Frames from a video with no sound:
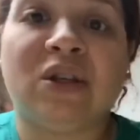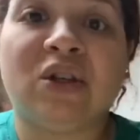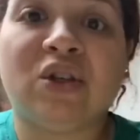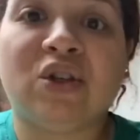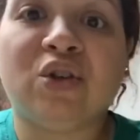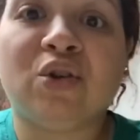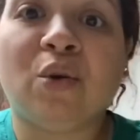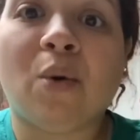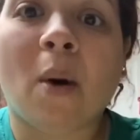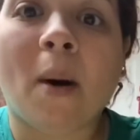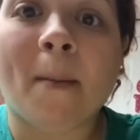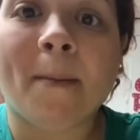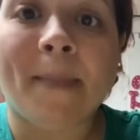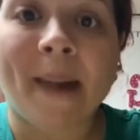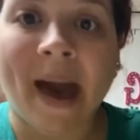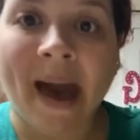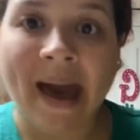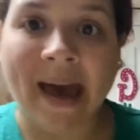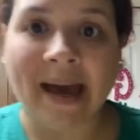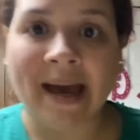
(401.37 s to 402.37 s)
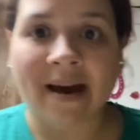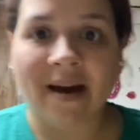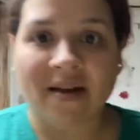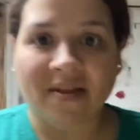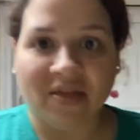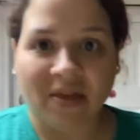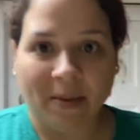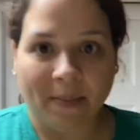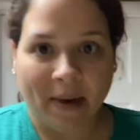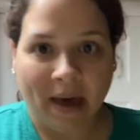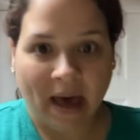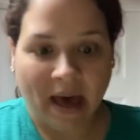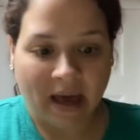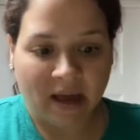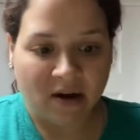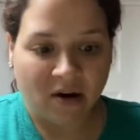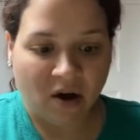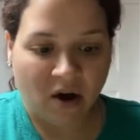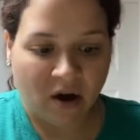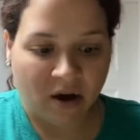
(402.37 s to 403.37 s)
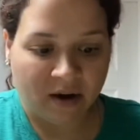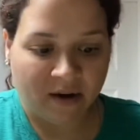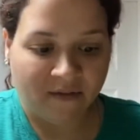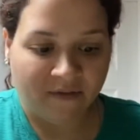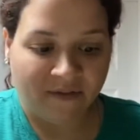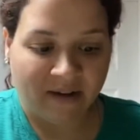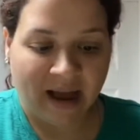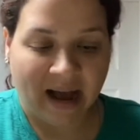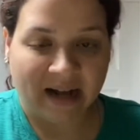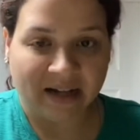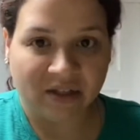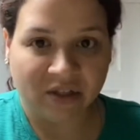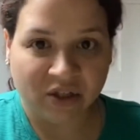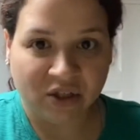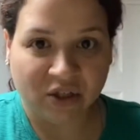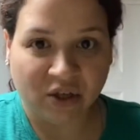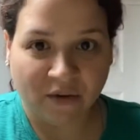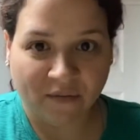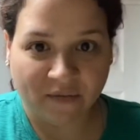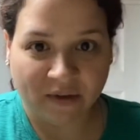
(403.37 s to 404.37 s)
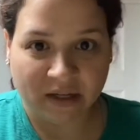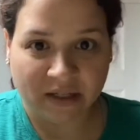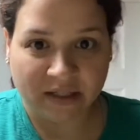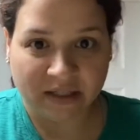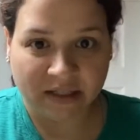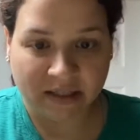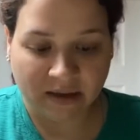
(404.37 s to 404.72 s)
to bang the pan on a flat surface.